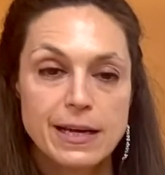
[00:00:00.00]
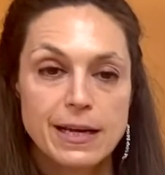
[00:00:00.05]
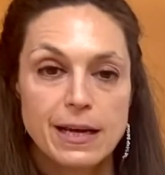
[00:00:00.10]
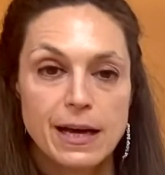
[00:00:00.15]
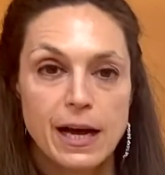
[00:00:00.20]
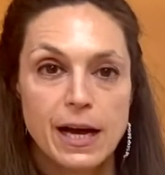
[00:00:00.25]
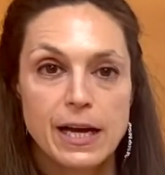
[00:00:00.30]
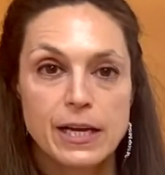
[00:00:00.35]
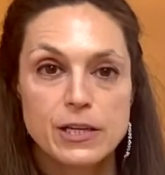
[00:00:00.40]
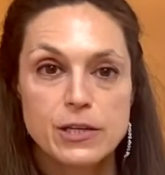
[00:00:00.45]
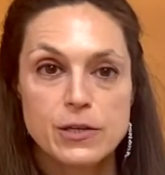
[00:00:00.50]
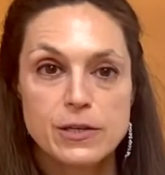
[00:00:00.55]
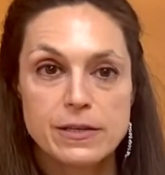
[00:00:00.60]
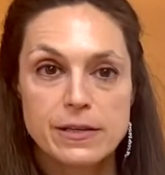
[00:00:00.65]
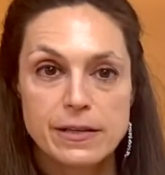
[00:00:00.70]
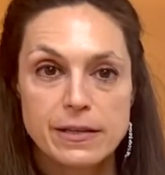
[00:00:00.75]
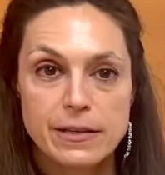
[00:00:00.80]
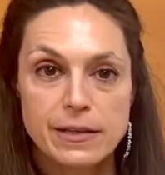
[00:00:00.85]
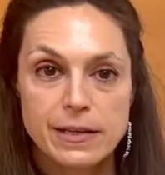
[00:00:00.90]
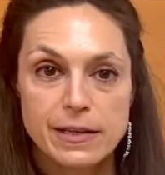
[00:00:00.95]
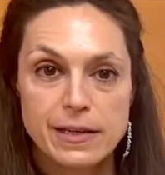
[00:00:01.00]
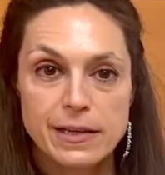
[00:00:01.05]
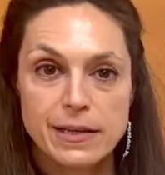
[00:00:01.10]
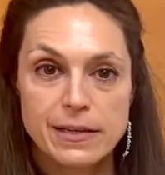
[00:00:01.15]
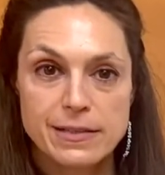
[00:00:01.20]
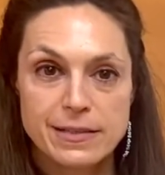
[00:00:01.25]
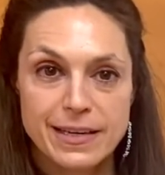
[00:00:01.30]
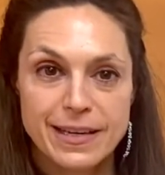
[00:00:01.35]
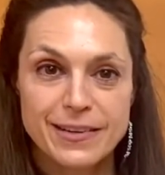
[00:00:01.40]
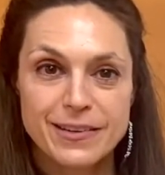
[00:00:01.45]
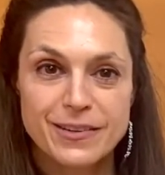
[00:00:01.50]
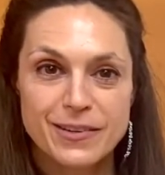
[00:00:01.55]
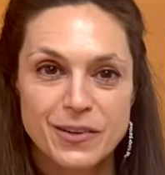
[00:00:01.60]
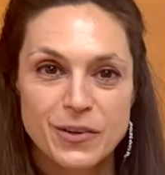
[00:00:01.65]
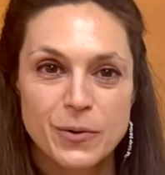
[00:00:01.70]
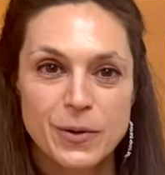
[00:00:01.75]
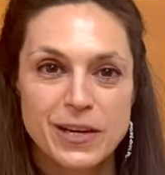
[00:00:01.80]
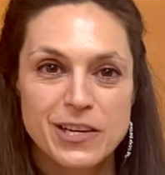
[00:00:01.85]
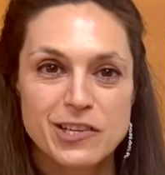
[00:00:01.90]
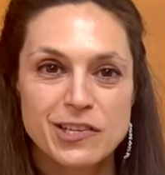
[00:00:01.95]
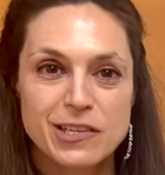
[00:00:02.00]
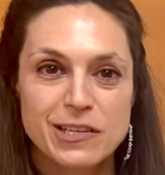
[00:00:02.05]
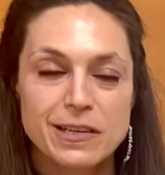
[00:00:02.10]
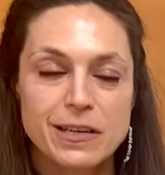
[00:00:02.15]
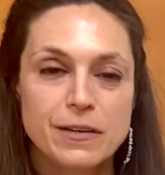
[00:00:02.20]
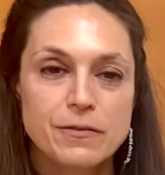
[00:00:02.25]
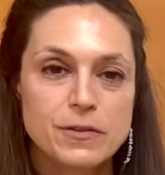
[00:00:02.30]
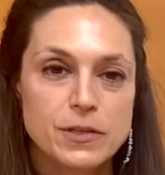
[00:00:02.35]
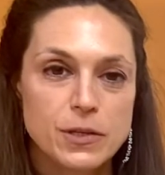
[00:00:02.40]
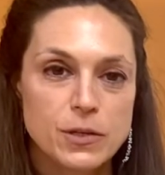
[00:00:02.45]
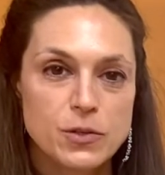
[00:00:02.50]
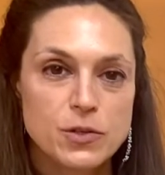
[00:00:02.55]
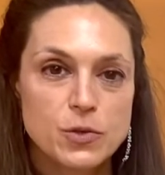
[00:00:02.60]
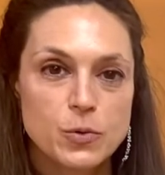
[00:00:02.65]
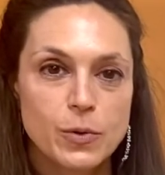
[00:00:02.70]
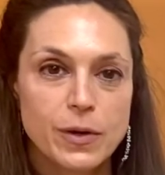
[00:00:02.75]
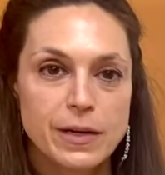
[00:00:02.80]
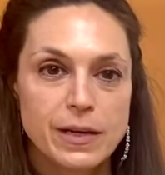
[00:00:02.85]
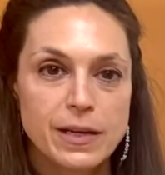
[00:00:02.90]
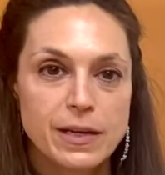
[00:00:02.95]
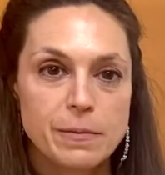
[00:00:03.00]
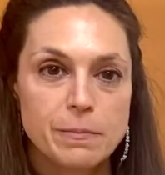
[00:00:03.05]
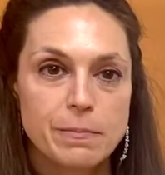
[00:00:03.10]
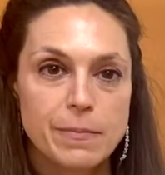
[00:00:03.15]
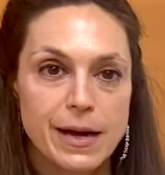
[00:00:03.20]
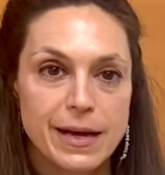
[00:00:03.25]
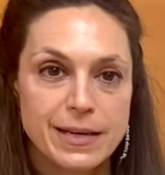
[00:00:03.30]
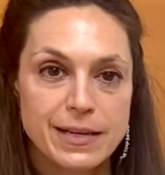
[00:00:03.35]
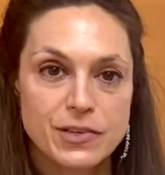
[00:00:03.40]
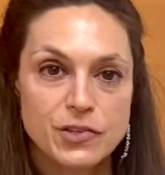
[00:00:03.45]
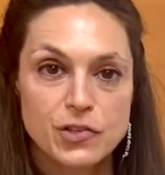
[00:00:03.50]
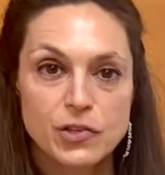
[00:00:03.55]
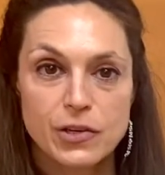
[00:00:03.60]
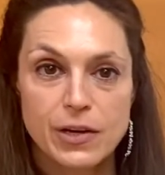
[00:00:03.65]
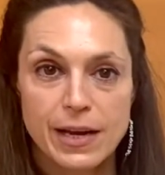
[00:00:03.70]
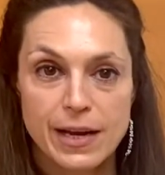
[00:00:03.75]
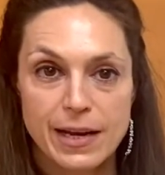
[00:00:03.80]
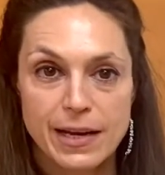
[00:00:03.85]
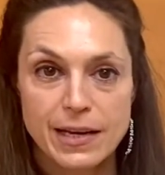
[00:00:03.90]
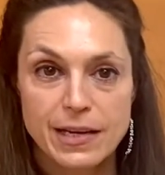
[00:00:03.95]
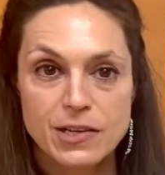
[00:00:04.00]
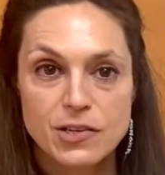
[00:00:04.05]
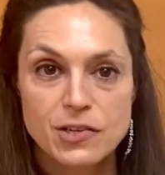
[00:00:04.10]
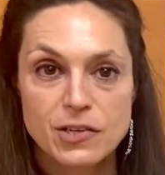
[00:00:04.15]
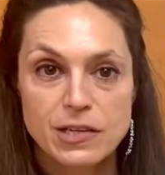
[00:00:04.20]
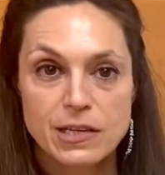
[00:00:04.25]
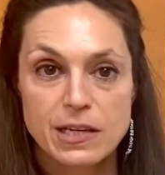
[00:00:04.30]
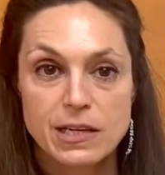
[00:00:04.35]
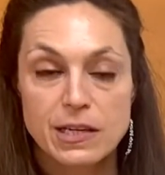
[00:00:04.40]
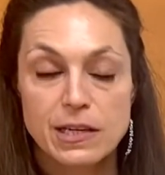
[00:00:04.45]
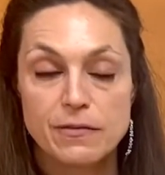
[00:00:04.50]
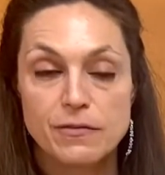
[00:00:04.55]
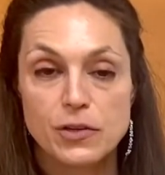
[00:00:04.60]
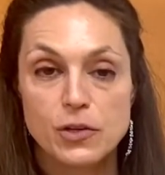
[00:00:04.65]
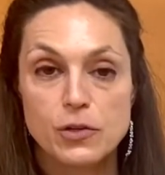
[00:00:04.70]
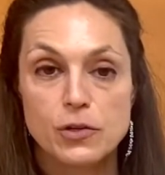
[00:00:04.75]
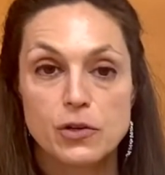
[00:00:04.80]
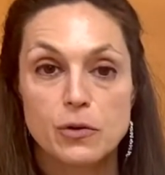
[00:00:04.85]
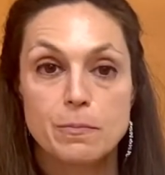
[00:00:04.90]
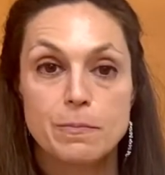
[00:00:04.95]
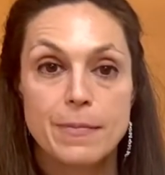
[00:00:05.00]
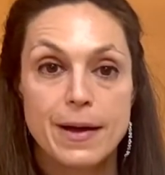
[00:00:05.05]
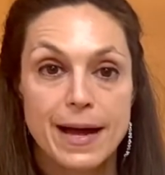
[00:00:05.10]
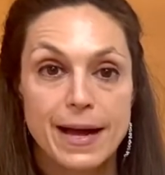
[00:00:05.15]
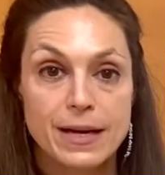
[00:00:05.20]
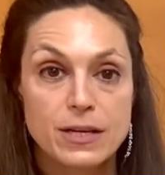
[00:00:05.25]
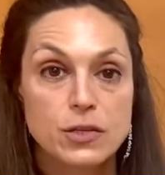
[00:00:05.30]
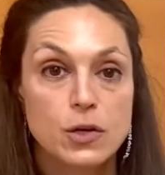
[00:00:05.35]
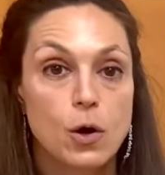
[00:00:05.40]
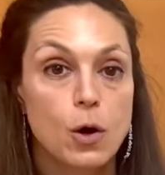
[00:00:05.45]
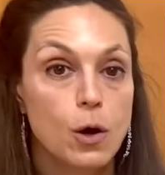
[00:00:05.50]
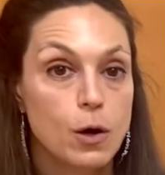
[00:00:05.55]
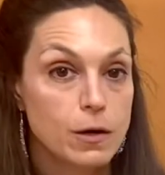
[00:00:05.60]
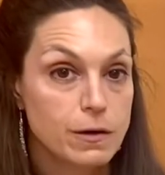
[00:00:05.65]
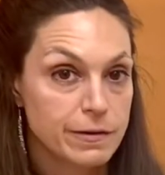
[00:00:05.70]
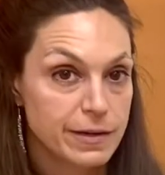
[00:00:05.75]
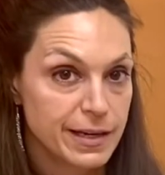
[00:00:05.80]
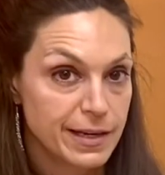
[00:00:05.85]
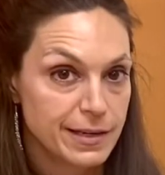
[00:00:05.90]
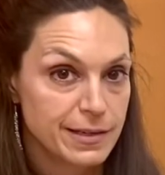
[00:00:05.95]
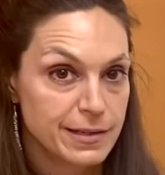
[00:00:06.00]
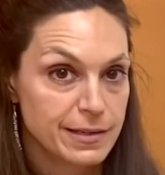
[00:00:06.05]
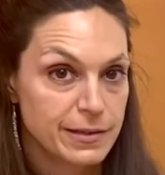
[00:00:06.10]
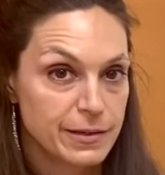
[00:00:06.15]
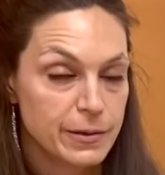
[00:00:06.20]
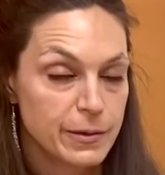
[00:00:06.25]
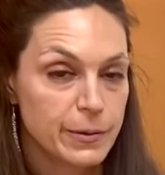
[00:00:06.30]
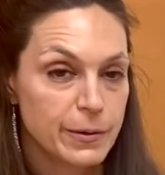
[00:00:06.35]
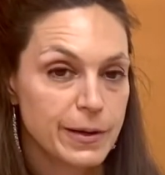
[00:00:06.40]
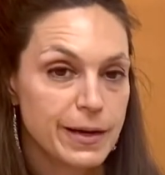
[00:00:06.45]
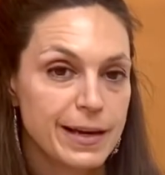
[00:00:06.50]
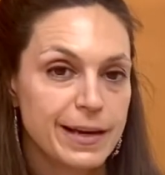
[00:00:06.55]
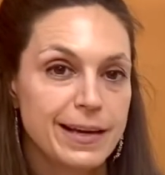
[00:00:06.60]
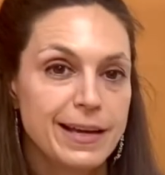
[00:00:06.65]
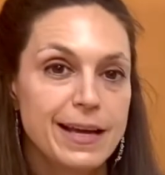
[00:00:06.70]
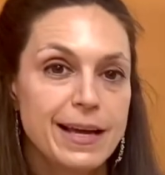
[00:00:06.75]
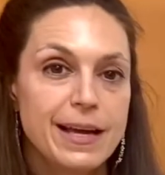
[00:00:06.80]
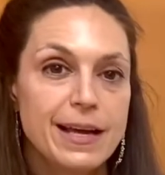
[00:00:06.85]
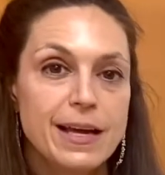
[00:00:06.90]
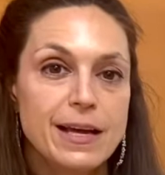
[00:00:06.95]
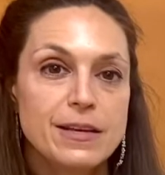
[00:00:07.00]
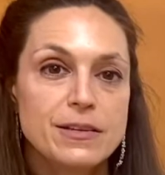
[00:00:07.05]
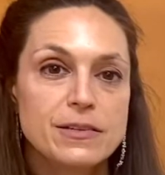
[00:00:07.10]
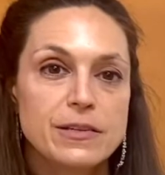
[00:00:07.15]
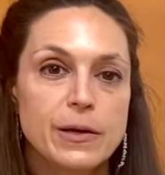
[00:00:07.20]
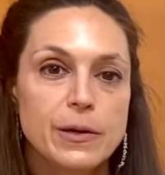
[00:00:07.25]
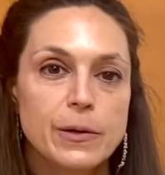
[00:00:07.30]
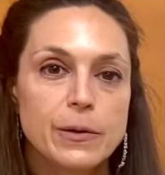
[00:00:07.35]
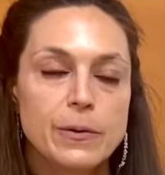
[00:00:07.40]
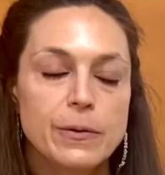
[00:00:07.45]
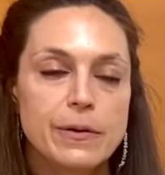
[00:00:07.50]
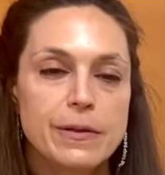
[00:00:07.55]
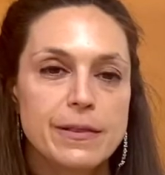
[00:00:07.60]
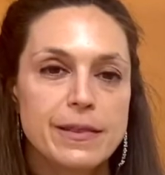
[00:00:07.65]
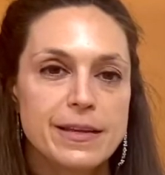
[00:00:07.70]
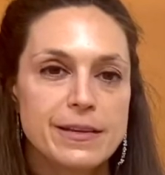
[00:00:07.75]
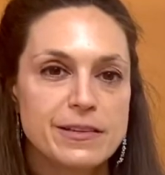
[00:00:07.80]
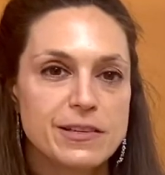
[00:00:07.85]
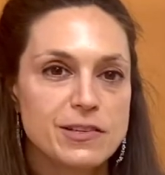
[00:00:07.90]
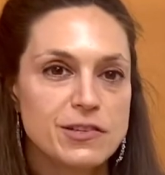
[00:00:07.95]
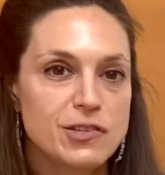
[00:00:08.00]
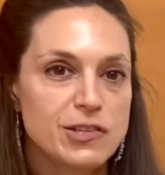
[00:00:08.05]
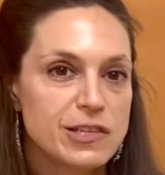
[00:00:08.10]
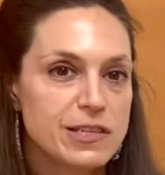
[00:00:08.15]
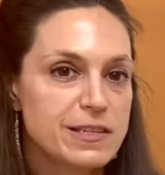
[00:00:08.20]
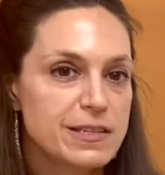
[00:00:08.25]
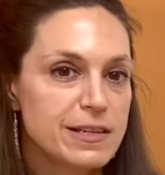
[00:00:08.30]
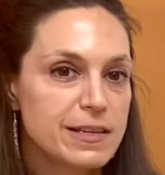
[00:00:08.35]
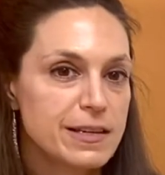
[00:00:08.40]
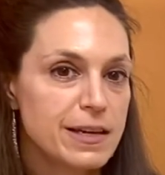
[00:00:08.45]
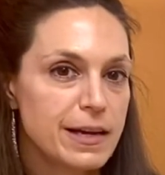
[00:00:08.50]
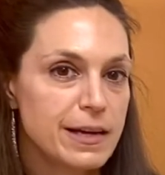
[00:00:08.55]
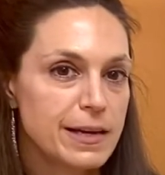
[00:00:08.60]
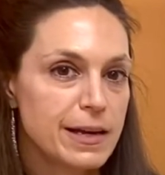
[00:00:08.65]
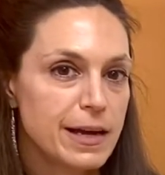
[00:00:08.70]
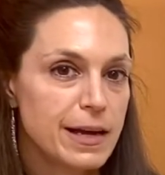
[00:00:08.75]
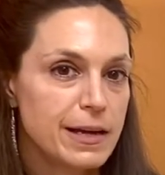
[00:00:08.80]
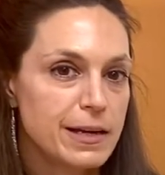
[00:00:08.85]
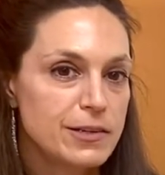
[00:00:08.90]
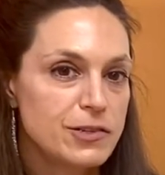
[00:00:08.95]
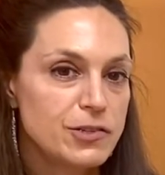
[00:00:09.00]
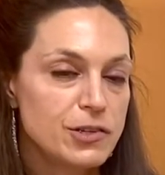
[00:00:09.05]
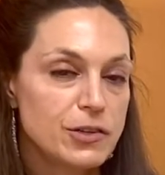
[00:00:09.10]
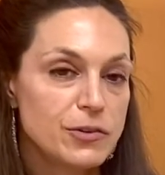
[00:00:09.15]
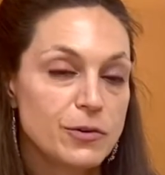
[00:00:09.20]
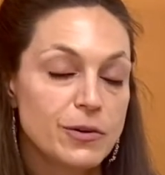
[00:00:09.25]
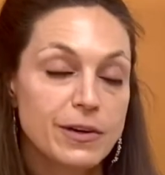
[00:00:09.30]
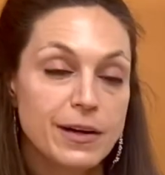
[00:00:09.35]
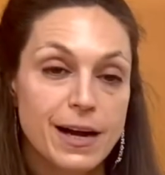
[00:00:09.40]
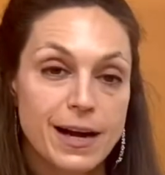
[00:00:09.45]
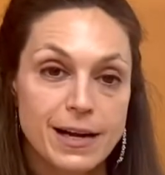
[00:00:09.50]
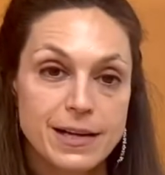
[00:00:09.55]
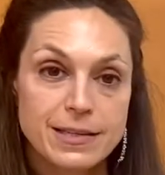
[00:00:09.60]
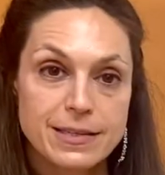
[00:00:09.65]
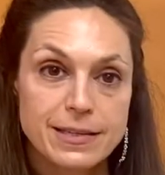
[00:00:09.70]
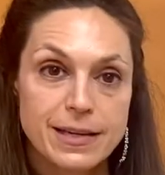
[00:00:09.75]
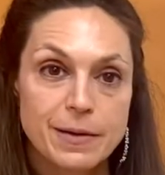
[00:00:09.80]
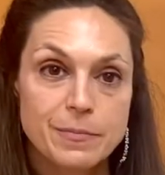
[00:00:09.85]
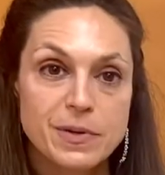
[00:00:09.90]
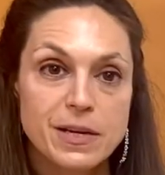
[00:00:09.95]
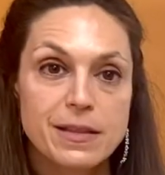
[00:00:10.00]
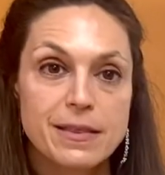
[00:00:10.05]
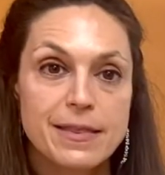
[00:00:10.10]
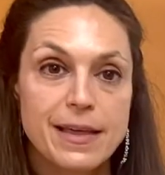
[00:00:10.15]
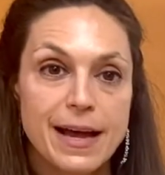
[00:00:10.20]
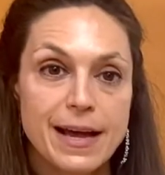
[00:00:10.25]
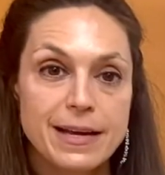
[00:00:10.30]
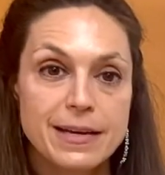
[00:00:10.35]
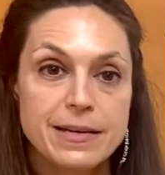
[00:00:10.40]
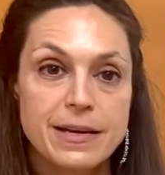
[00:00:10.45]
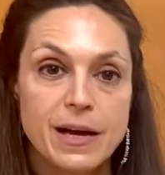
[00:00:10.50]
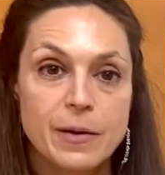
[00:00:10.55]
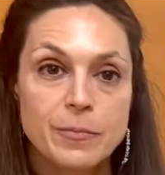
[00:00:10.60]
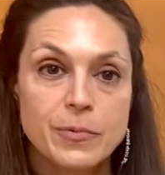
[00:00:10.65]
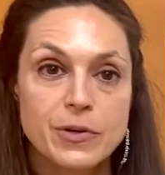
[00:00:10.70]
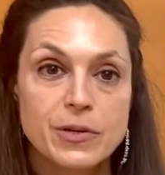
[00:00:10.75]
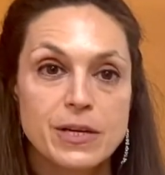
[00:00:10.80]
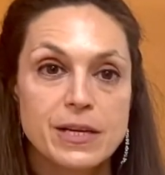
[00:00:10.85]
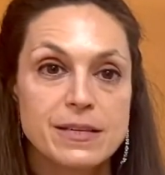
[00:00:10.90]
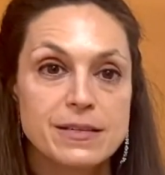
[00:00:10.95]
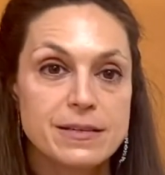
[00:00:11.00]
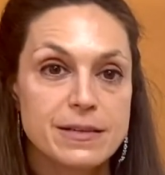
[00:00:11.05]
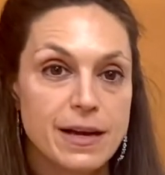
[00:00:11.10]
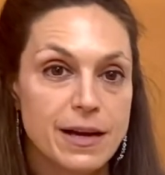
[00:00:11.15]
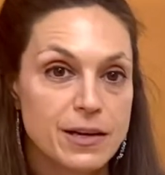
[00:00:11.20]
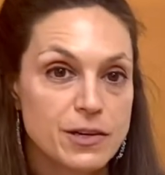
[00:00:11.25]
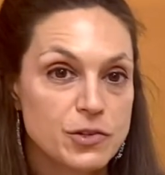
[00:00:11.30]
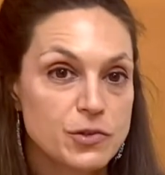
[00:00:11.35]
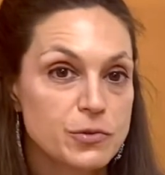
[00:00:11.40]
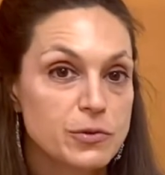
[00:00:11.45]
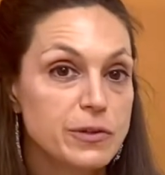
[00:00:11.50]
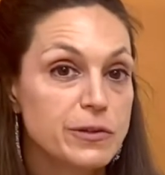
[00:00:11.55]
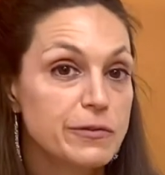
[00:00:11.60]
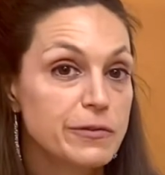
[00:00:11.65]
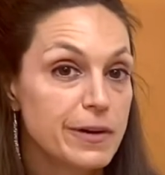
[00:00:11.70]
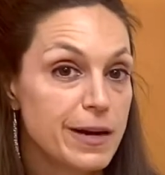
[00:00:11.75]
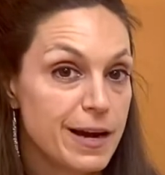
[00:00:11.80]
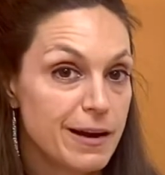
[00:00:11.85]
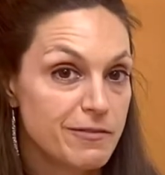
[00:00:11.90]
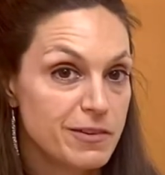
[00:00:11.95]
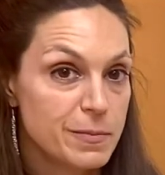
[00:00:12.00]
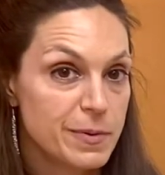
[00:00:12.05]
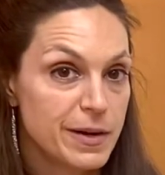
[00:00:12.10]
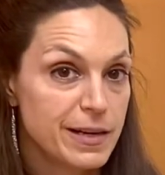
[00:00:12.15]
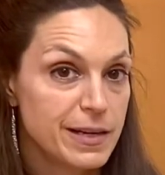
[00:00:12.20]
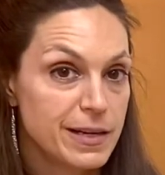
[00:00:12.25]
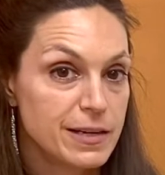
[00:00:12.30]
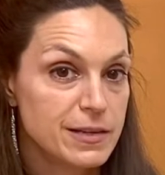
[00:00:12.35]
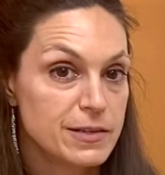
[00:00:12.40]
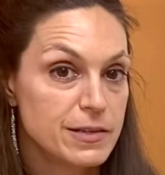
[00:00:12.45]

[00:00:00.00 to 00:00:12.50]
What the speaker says: Using the standard equation of 220 minus your age can give you your max heart rate, okay? So this is just a general concept. That number is not true for everybody. So 2